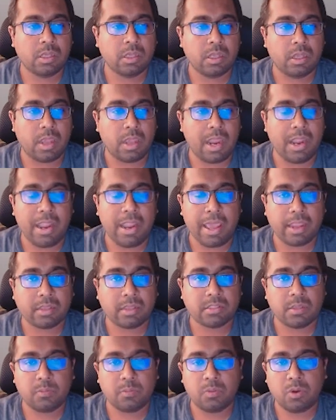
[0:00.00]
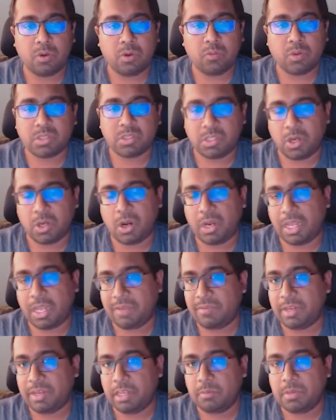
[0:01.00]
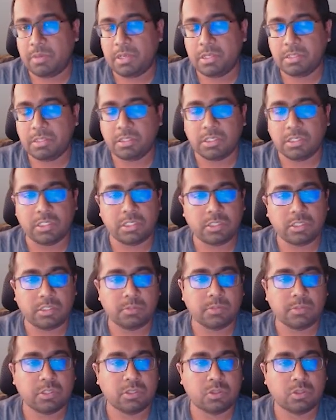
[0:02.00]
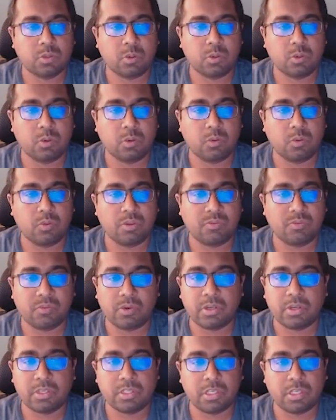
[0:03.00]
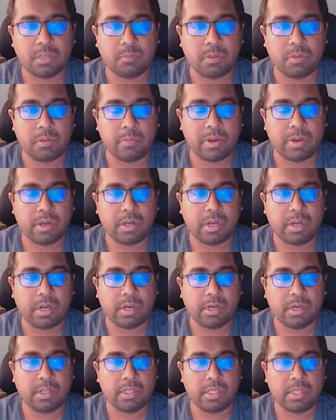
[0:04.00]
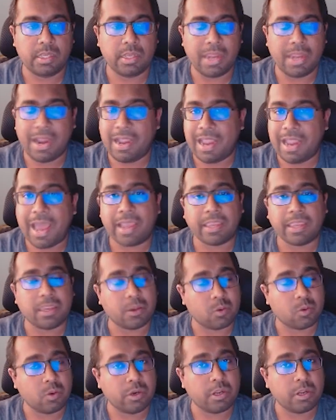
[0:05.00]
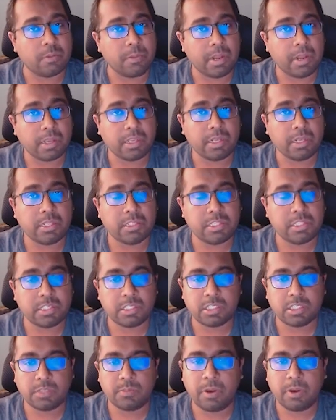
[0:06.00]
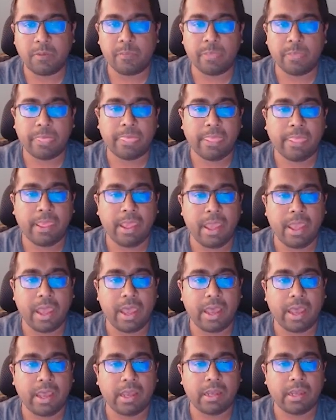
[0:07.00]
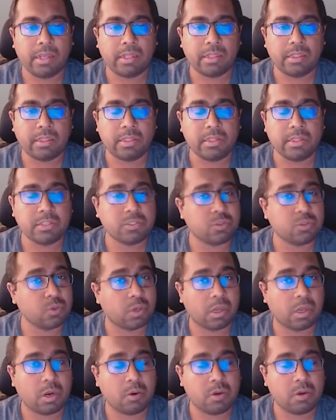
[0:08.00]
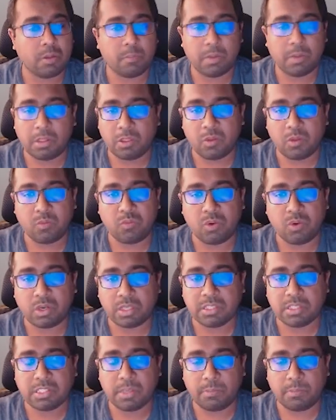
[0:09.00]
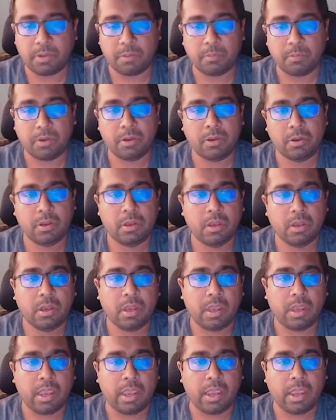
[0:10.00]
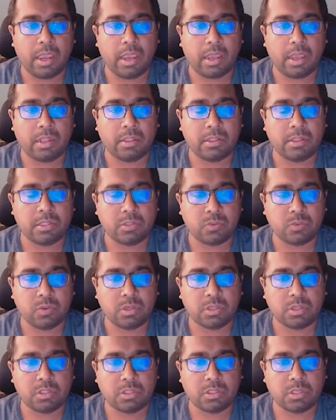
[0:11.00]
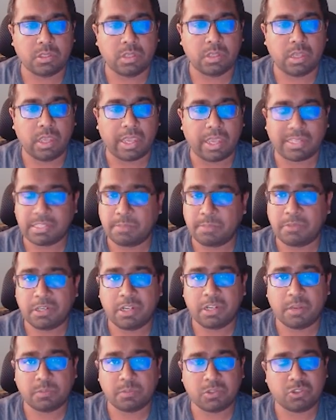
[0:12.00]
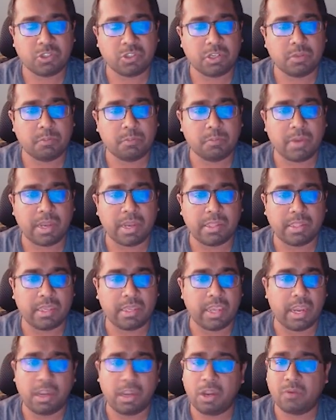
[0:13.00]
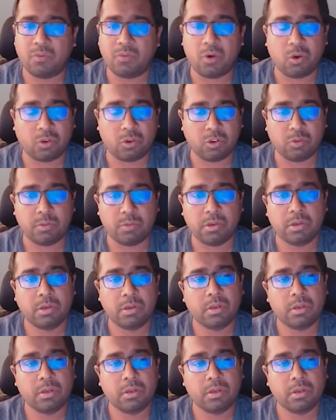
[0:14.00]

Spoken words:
LDAC support was not available in GStreamer, so we first implemented the LDAC encoder plugin in GStreamer, and this took around a month of work in September, and this was accepted upstream by the end of October.